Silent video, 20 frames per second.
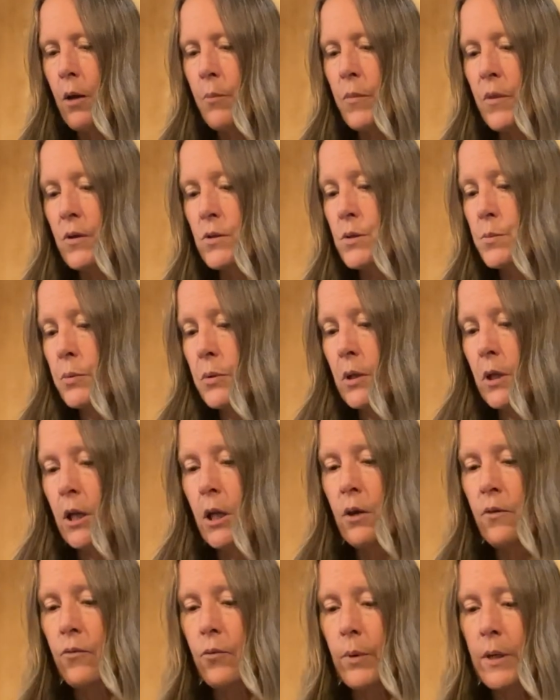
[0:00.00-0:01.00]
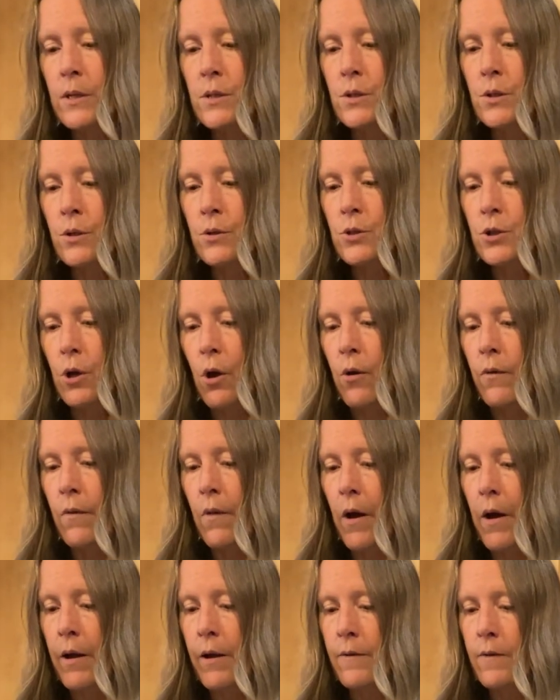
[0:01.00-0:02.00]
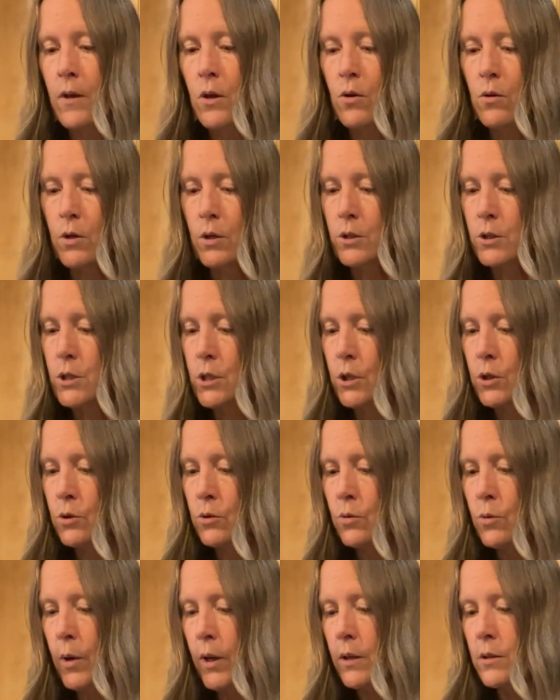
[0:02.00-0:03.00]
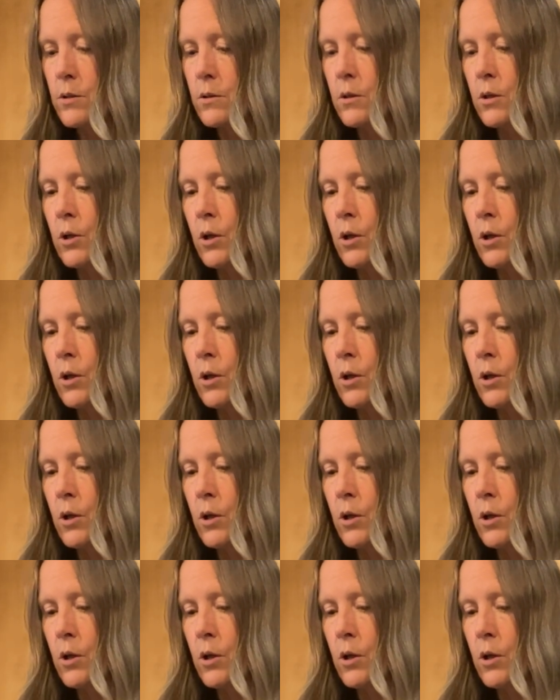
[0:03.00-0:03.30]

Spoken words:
there's plenty of research online that you can do, and,